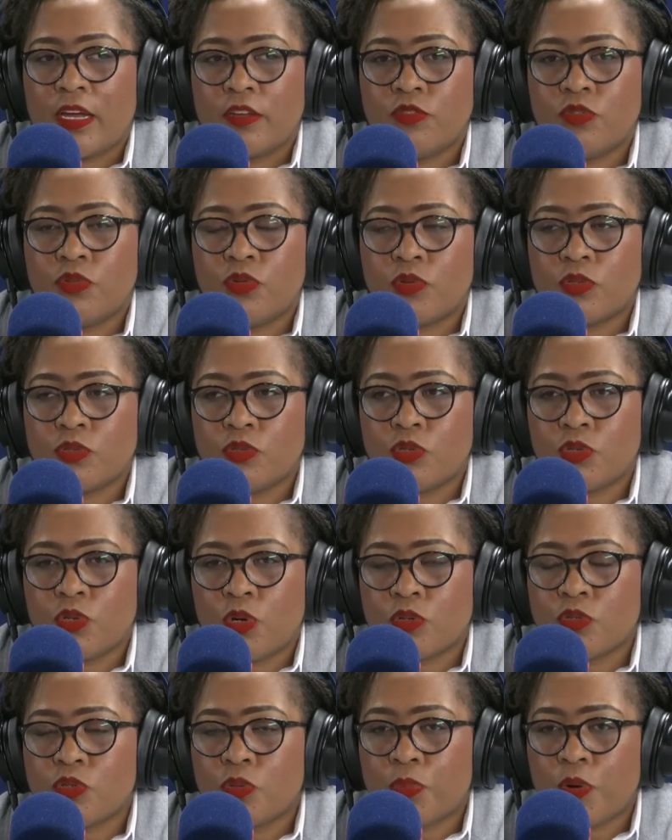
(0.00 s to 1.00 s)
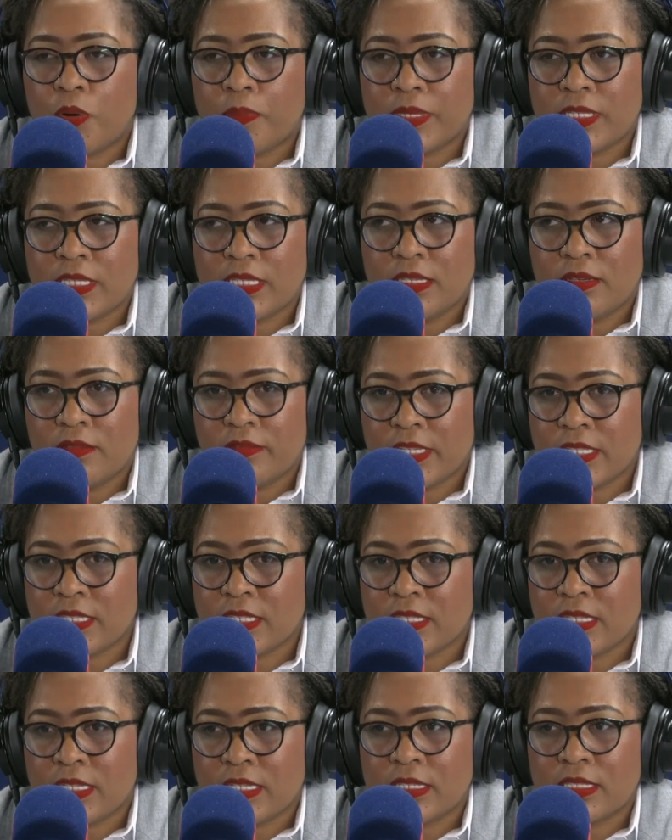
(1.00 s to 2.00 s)
you know, to talk to property
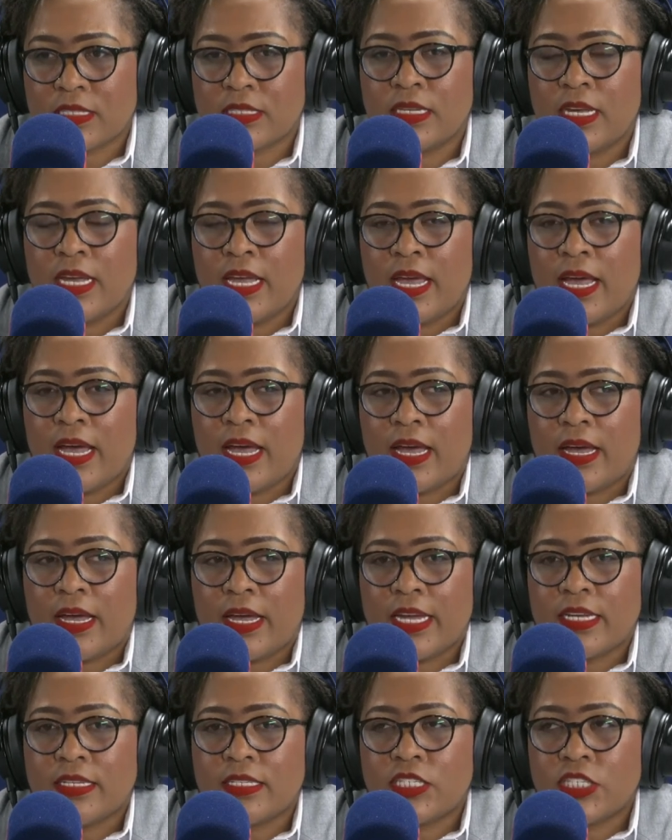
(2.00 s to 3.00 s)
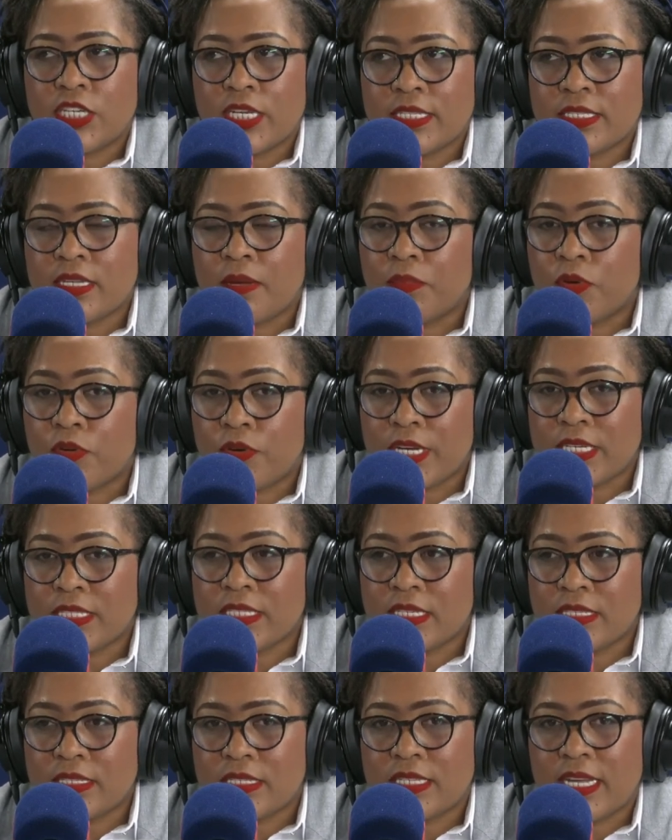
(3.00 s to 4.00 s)
investors and share some
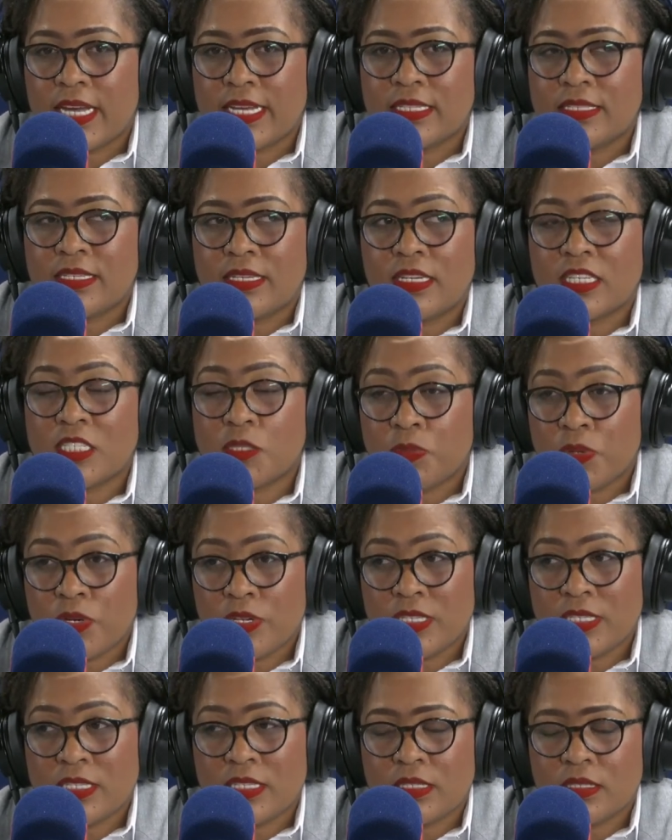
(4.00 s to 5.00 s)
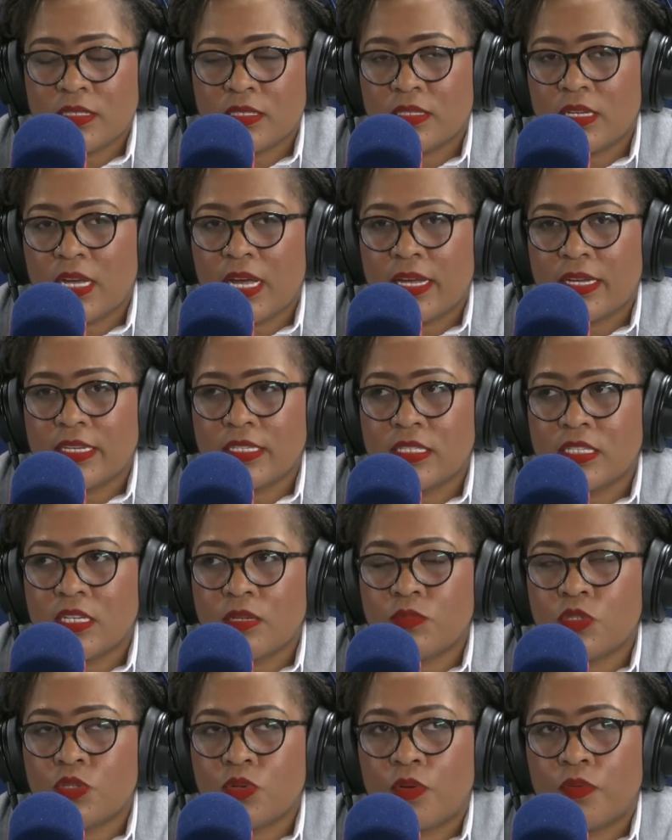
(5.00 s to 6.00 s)
great insights and experiences in
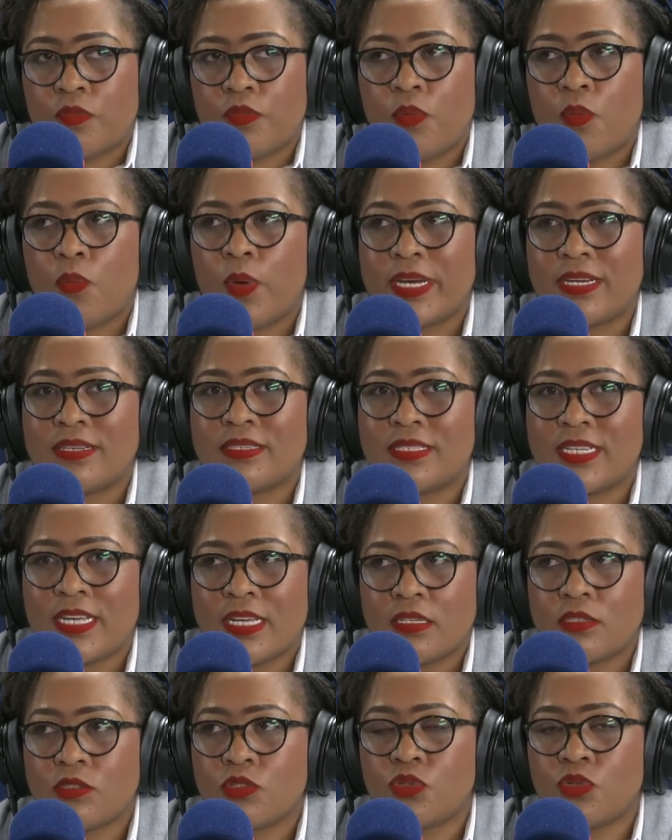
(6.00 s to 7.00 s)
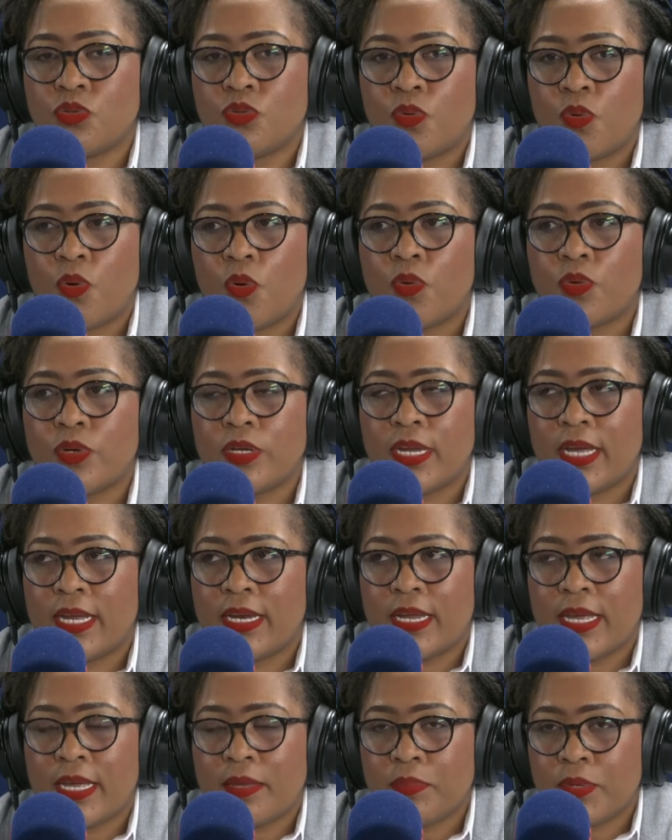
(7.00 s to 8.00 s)
terms of what it takes to own
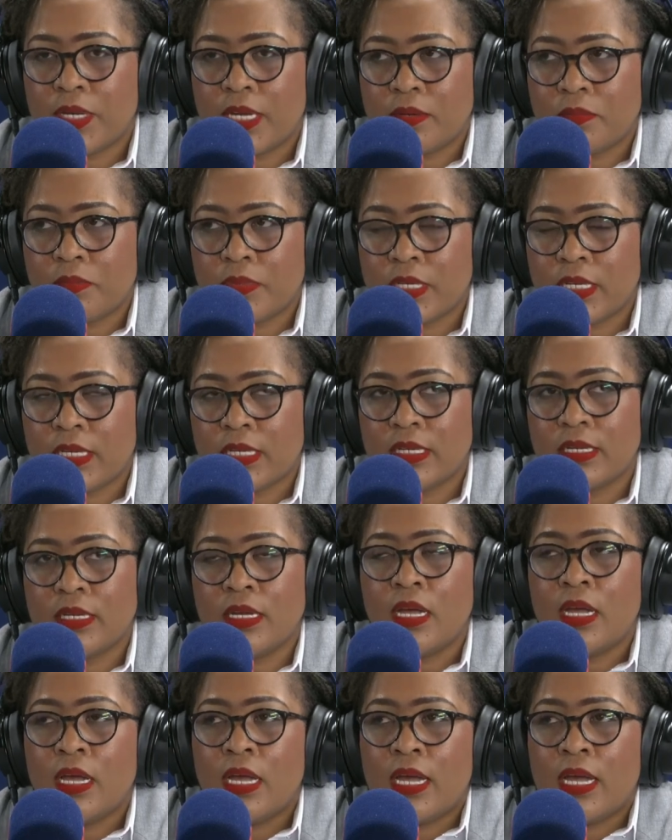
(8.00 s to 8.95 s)
an Airbnb,